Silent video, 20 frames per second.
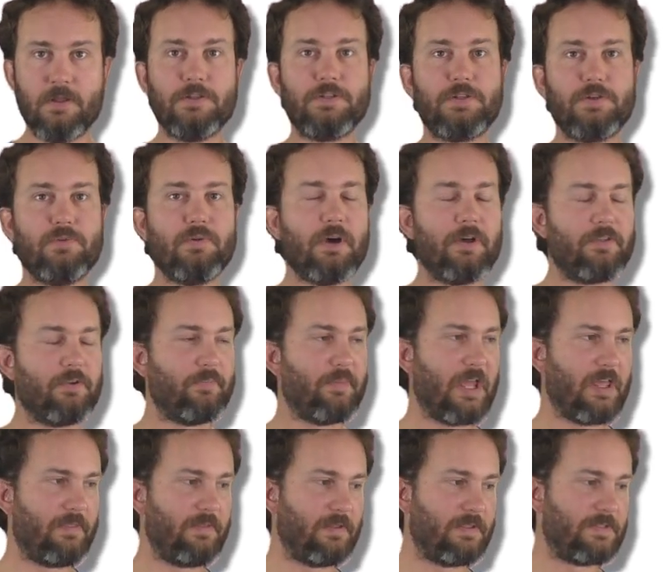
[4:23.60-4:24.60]
Two other
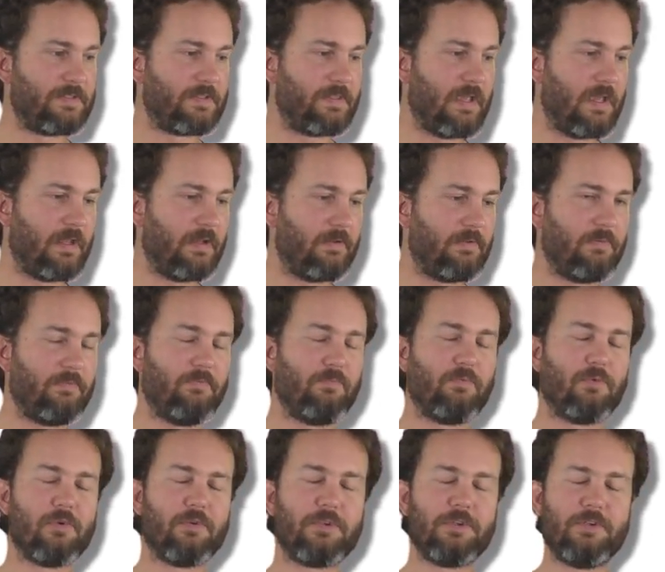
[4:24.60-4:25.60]
methods that
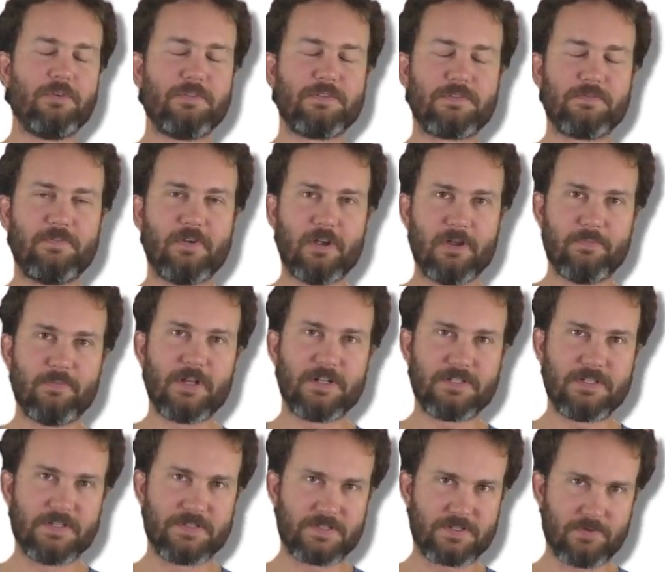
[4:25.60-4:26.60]
were used very
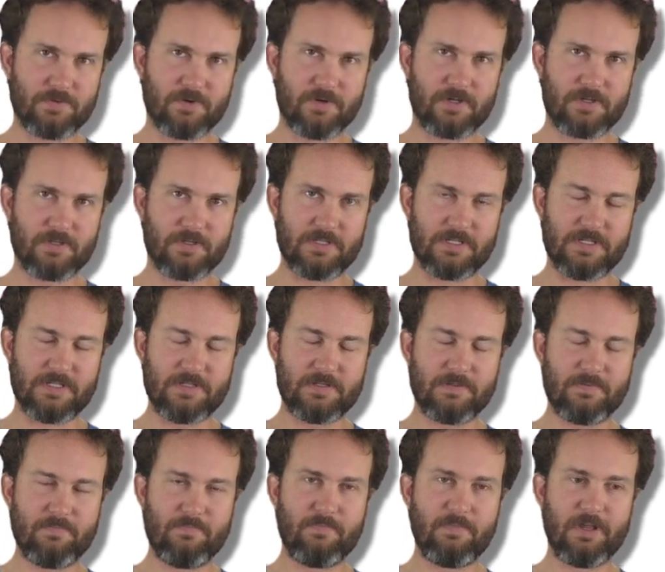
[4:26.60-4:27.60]
much historically,
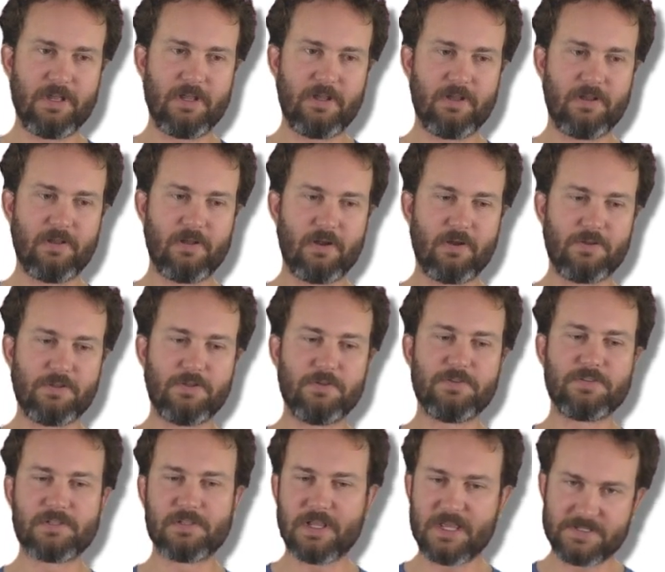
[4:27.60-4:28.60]
but are
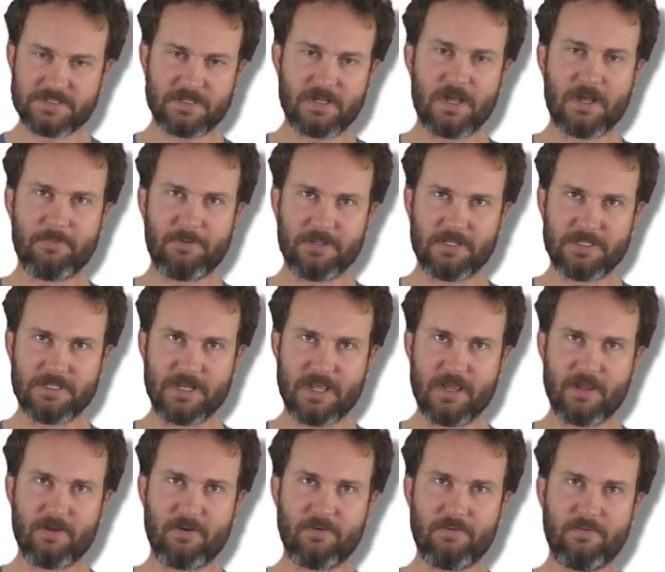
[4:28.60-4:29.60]
used less commonly
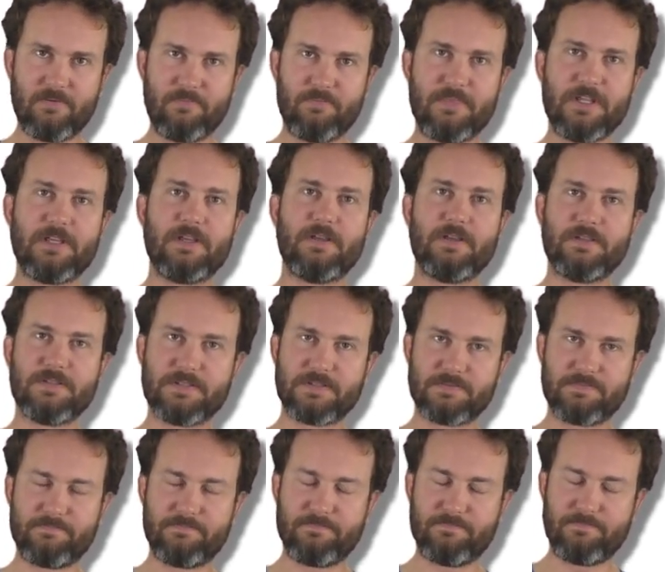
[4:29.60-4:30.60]
now
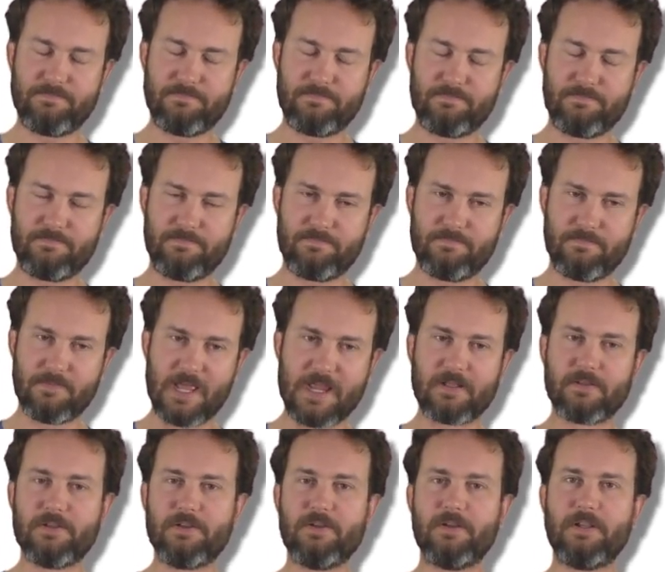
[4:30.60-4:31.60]
because
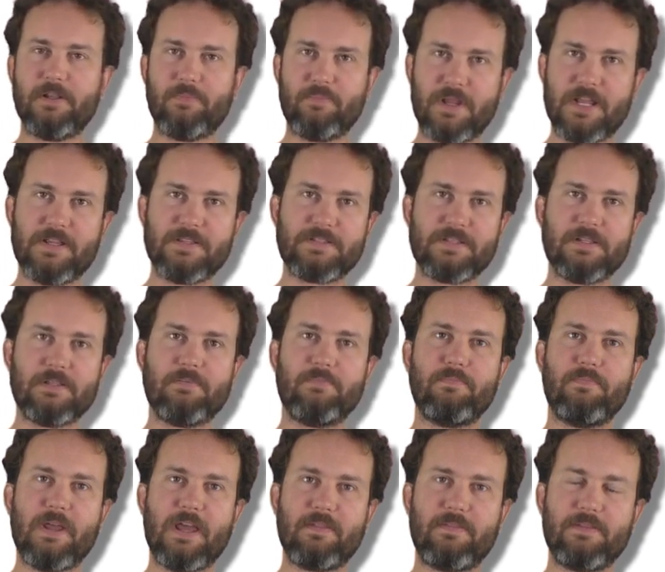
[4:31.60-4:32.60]
likelihood and
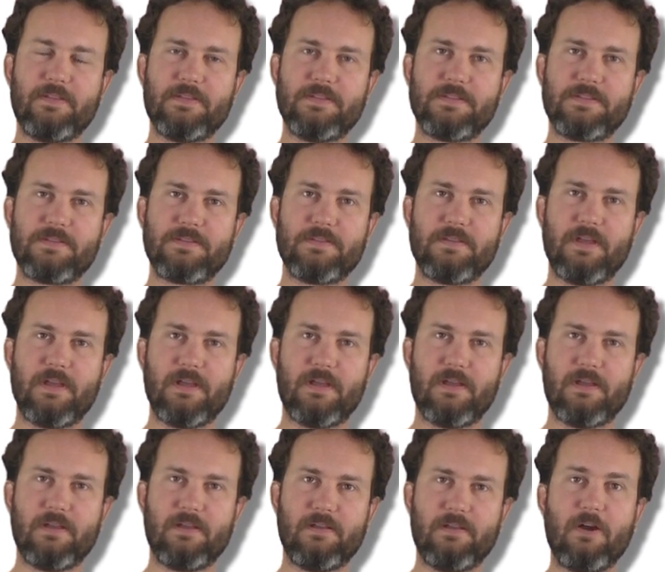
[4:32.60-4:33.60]
Bayesian methods
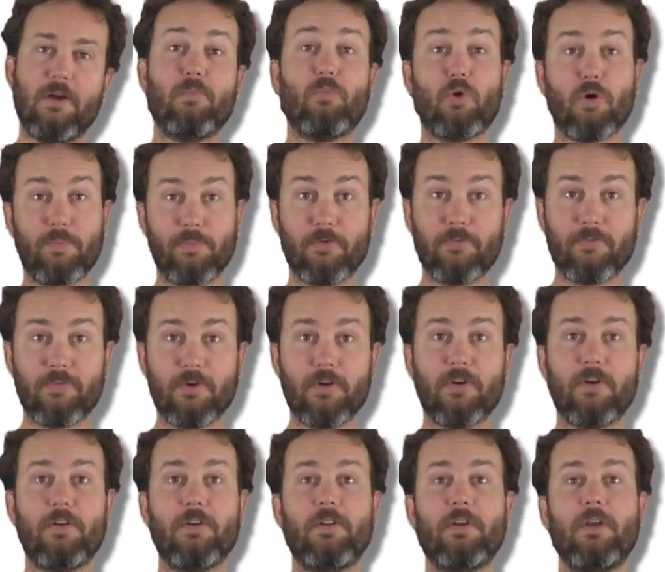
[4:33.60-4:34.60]
uh, are more
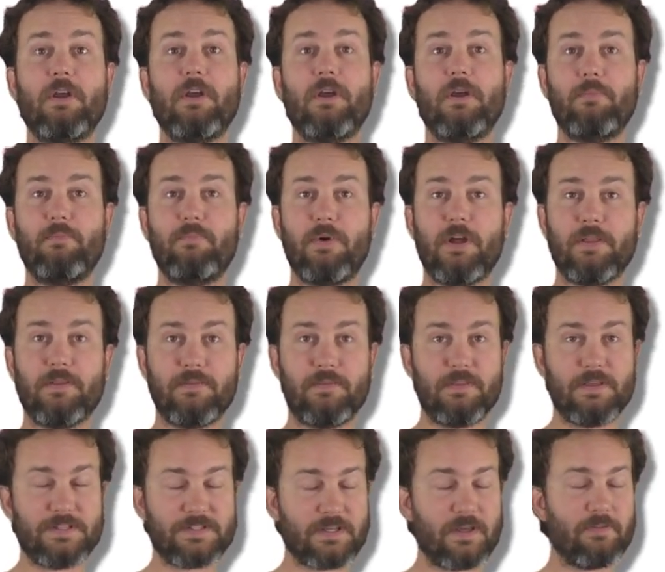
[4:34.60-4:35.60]
preferred, but
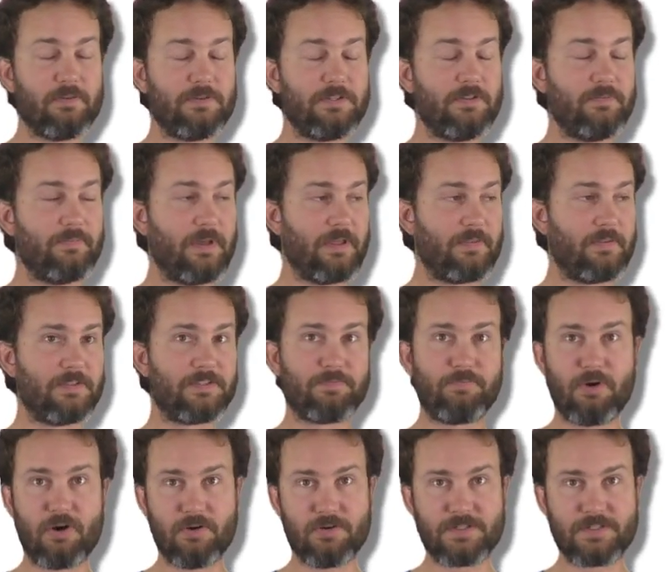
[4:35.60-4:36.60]
these other two methods,
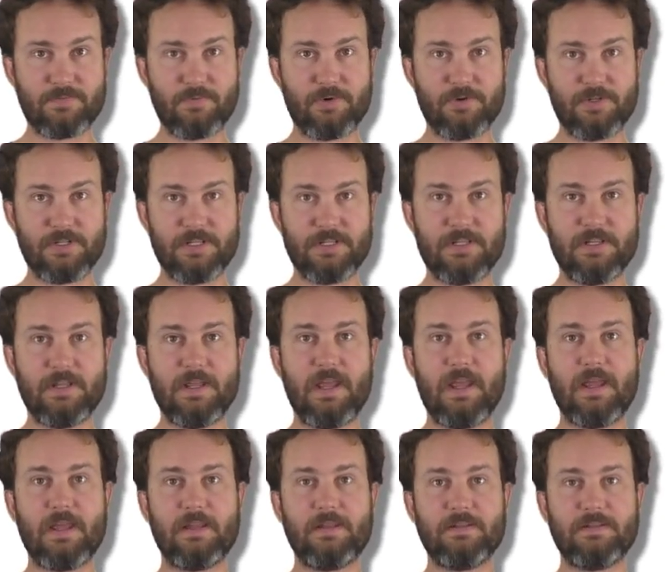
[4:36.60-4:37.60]
parsimony
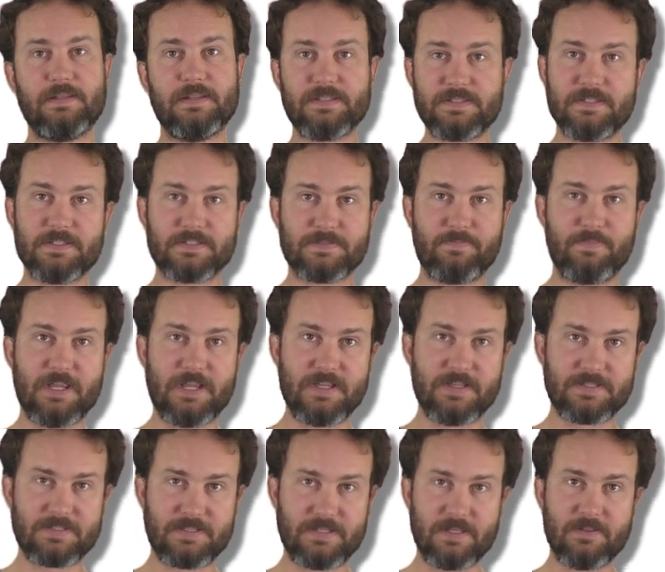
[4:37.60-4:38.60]
and
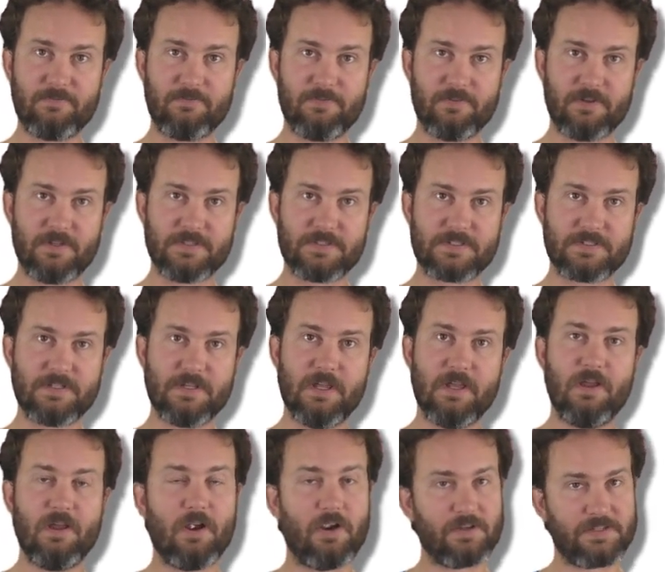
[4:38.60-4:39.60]
distance-based inference,
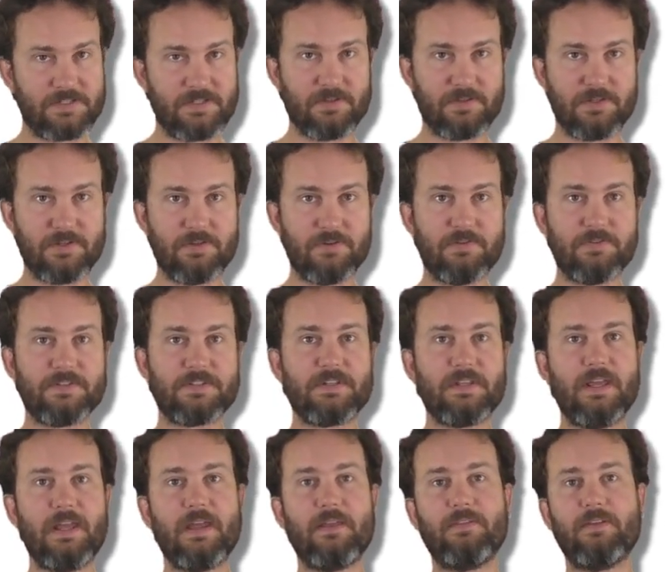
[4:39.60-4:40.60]
are still used,
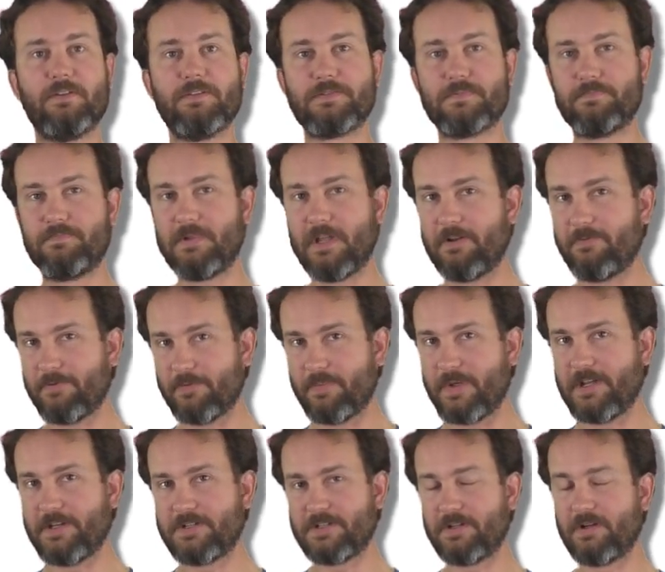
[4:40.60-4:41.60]
and there's
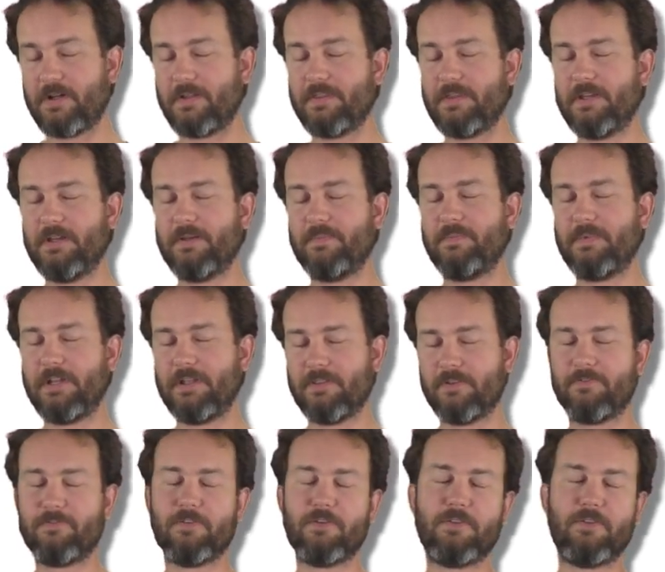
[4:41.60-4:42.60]
information on them in
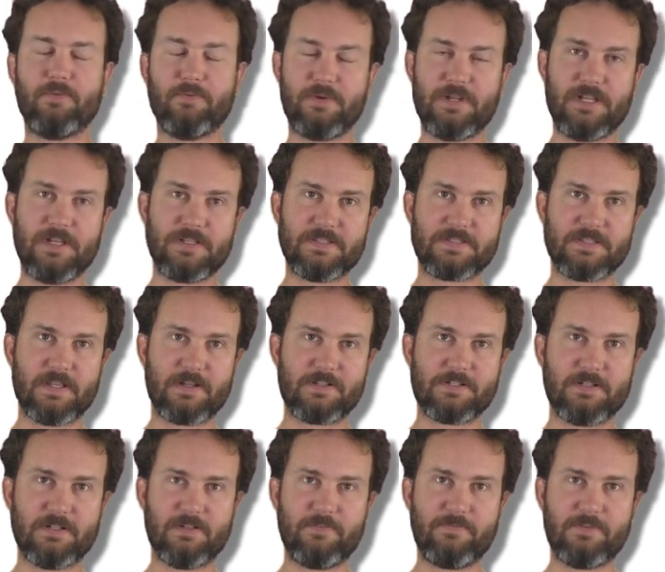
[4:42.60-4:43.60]
the further reading
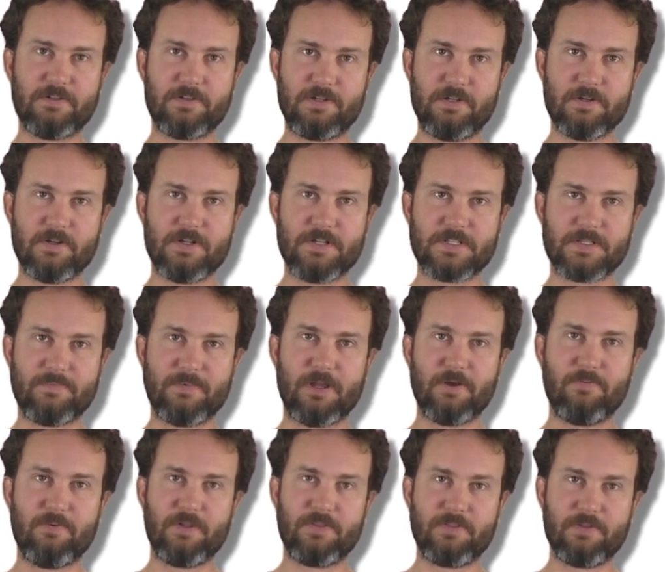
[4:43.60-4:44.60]
section if you're curious
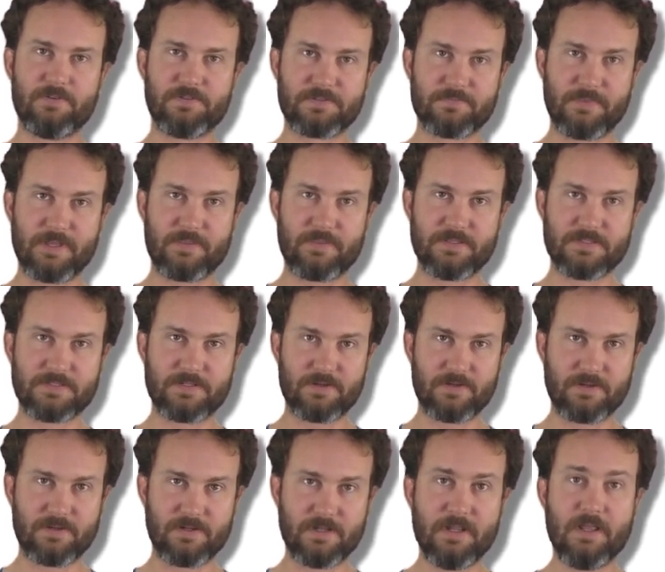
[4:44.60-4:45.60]
about what those methods
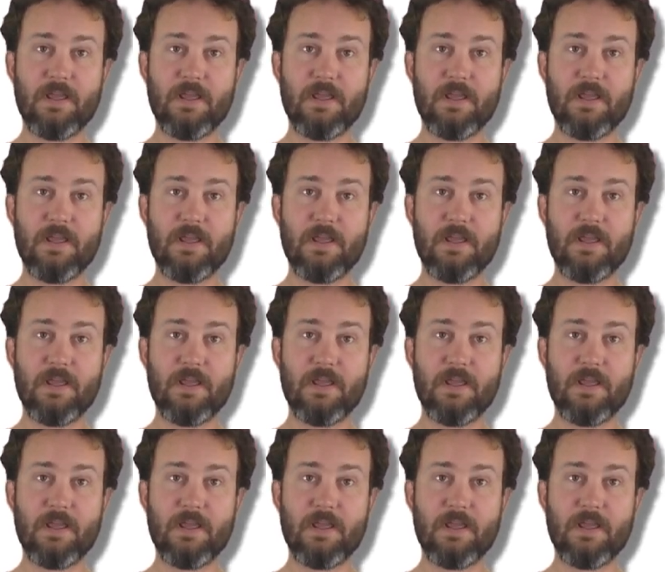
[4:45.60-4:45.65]
are.